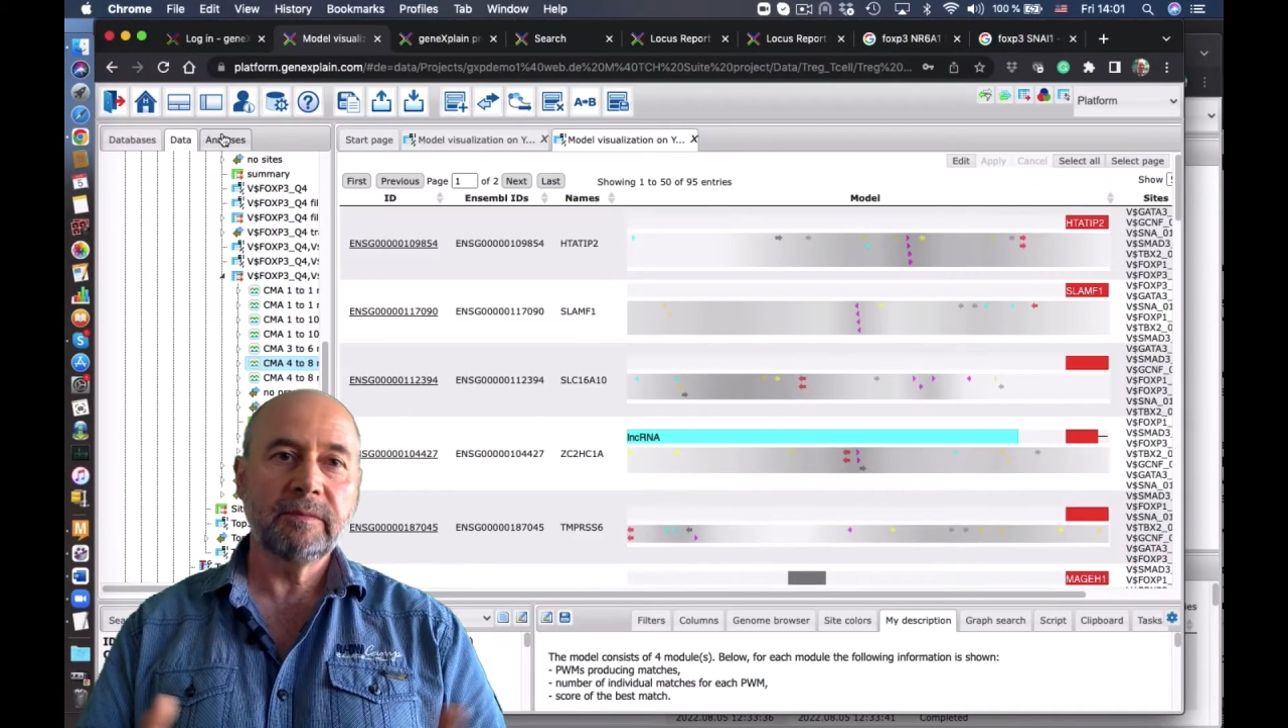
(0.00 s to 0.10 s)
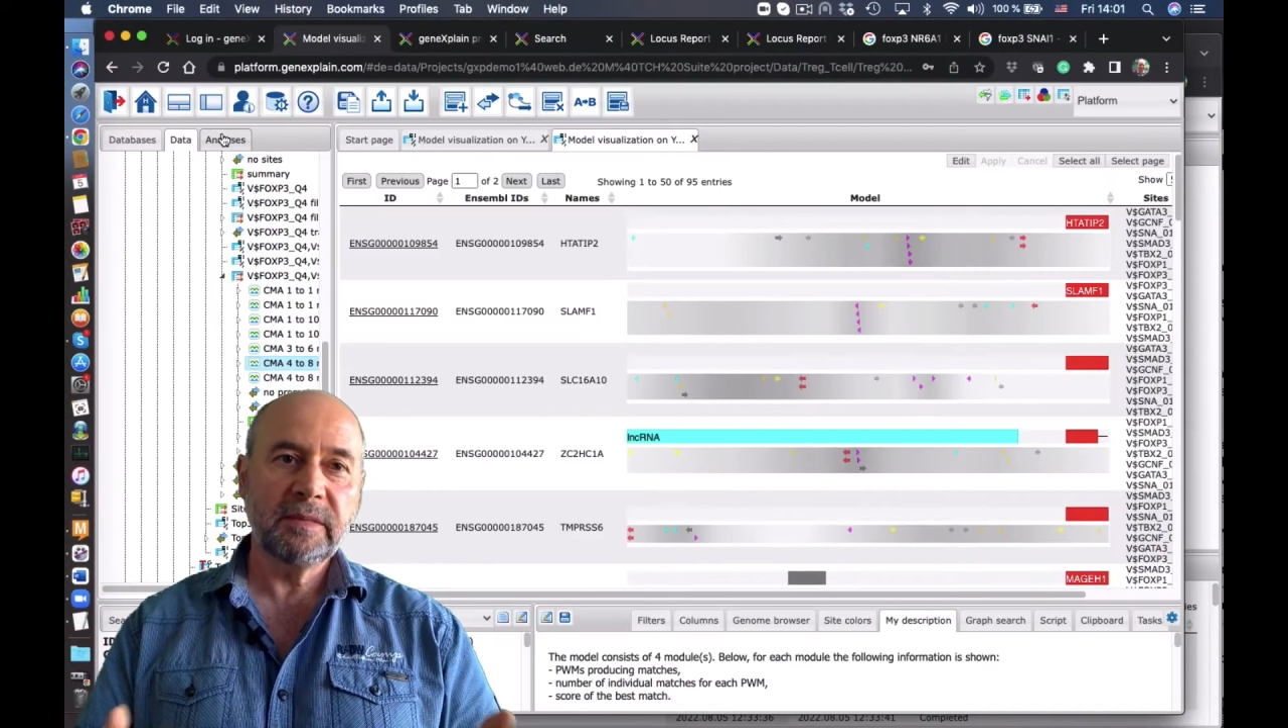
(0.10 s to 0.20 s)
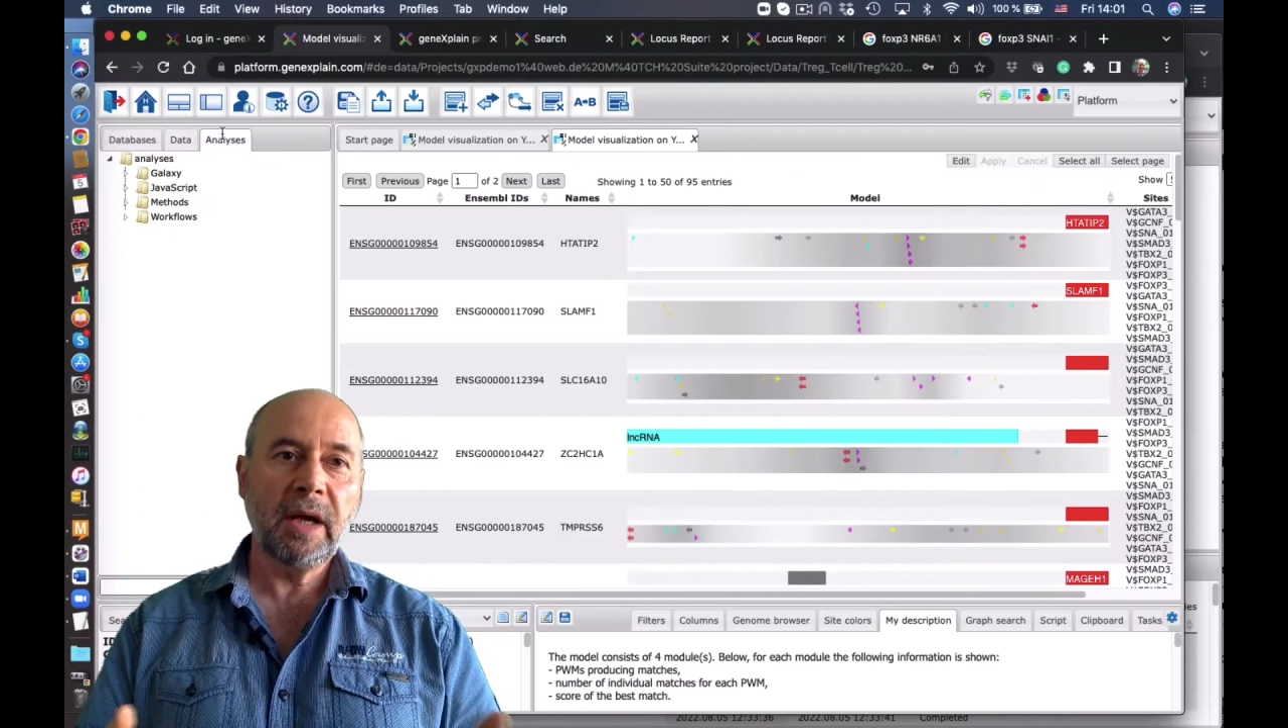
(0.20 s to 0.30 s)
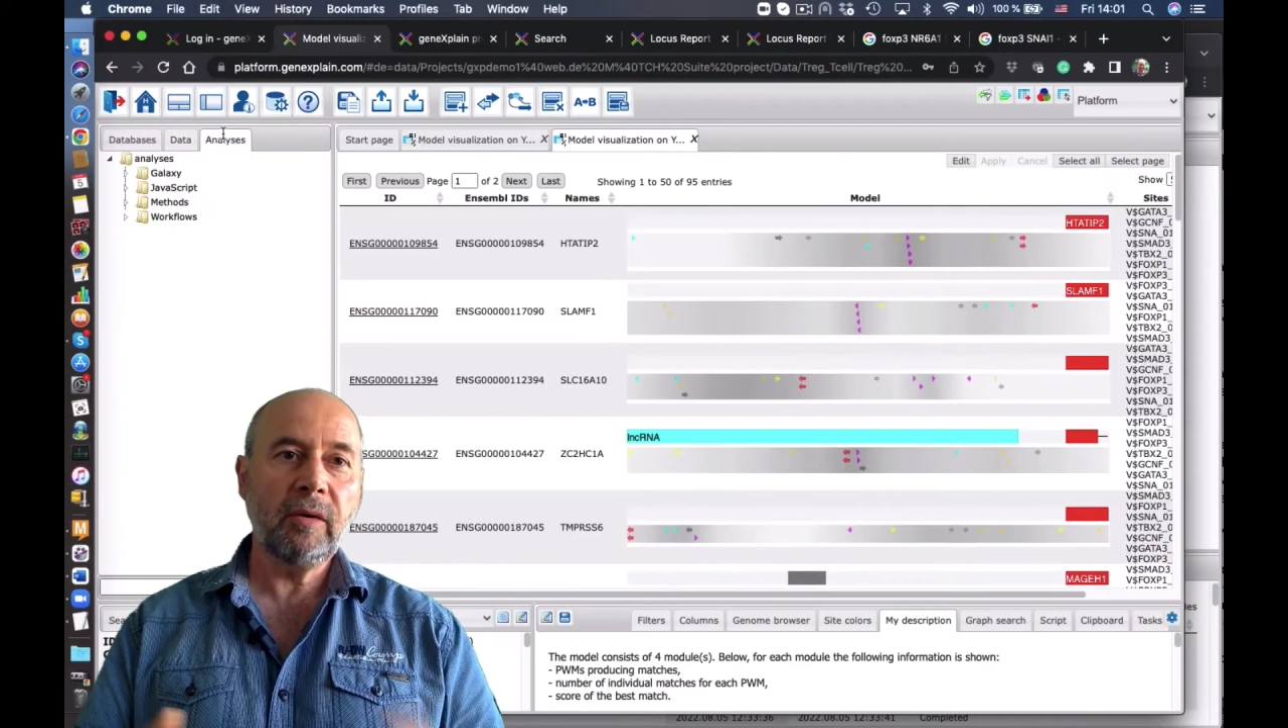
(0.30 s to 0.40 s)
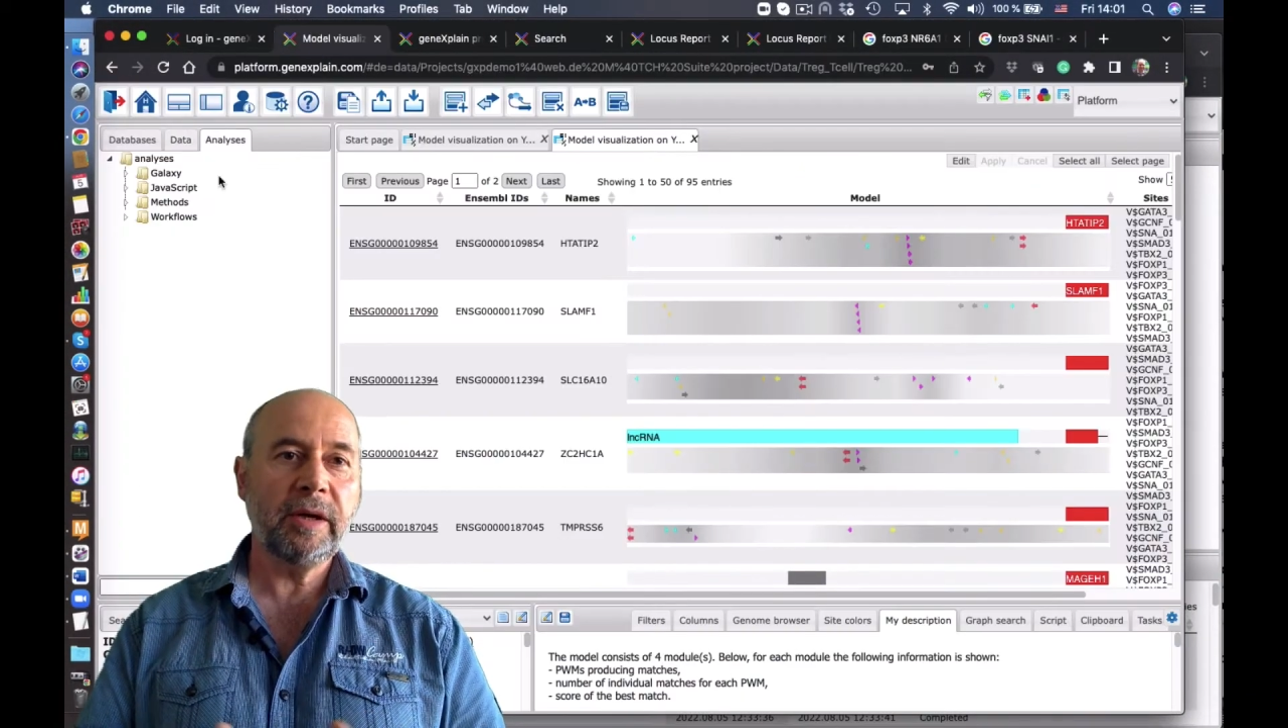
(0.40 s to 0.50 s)

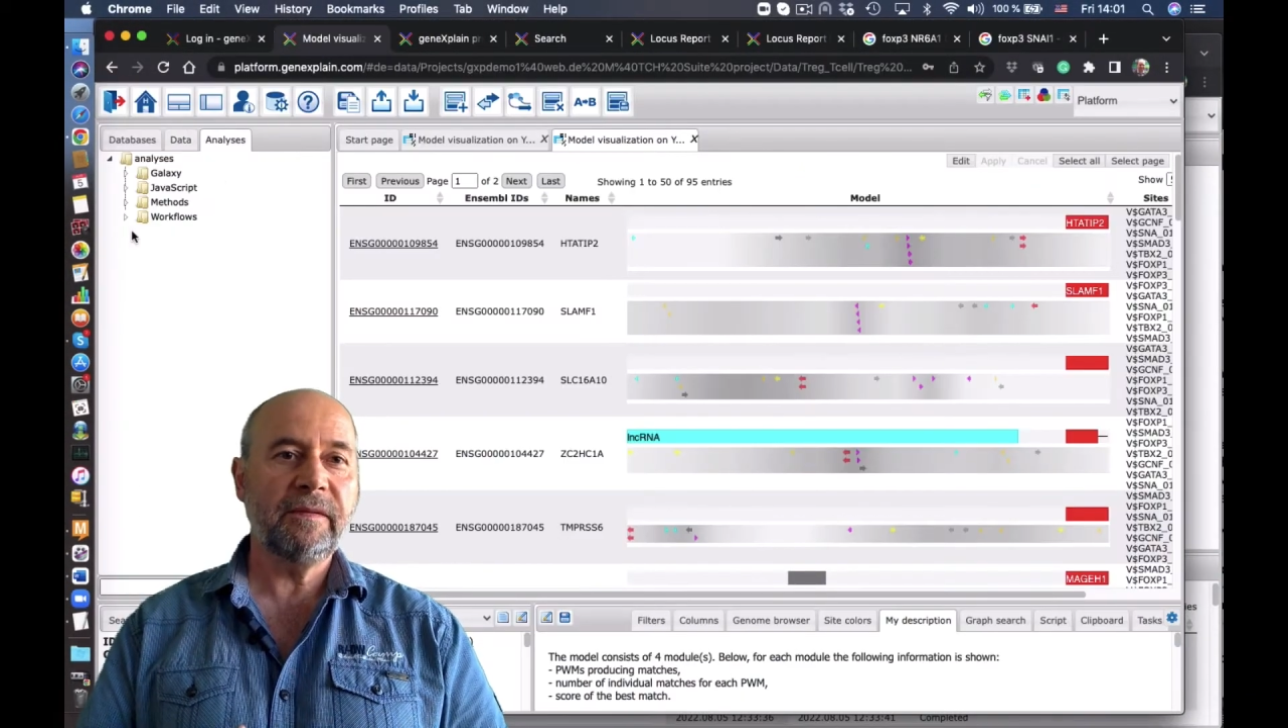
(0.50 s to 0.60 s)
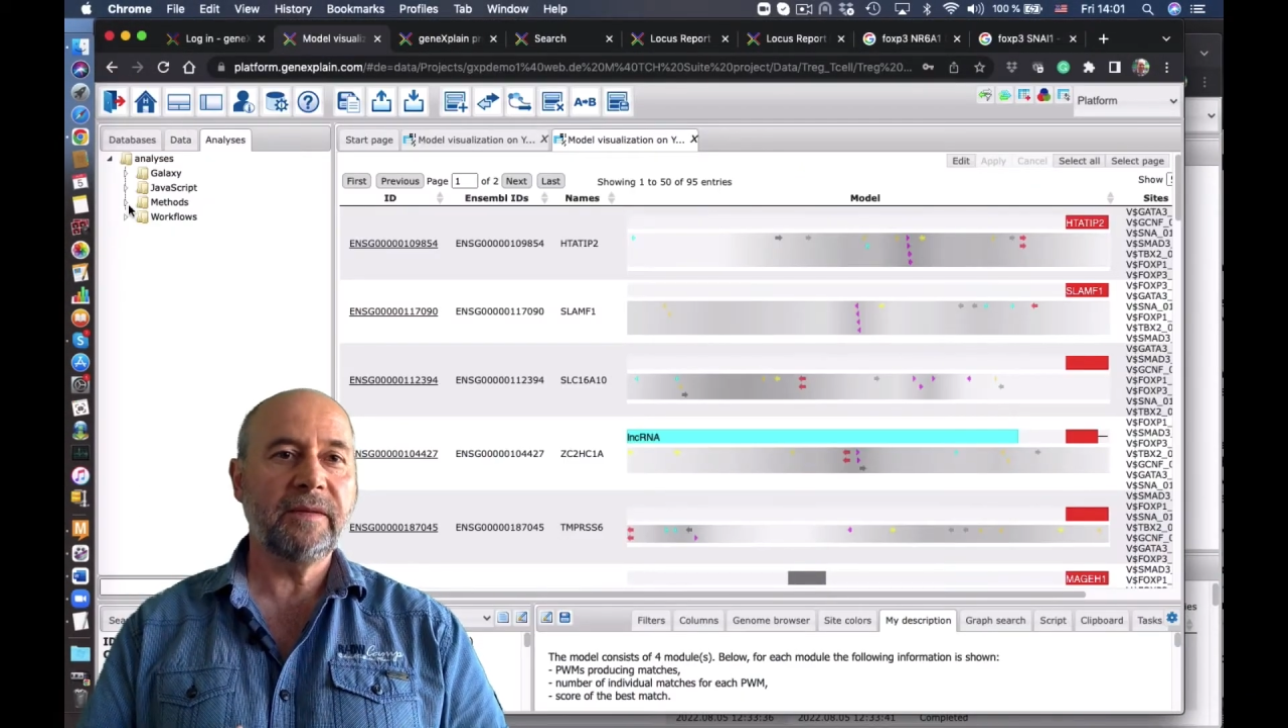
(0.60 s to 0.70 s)
now